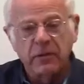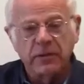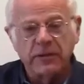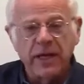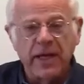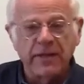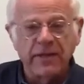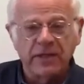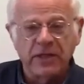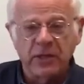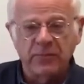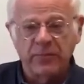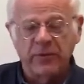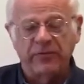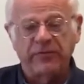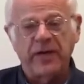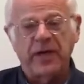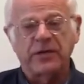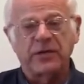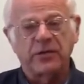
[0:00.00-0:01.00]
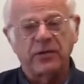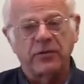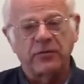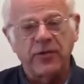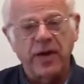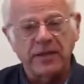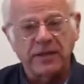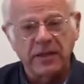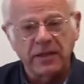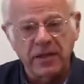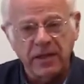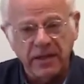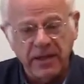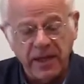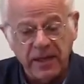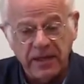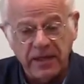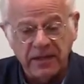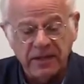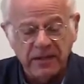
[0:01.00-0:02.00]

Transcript: Good day, this is Professor Resnick again,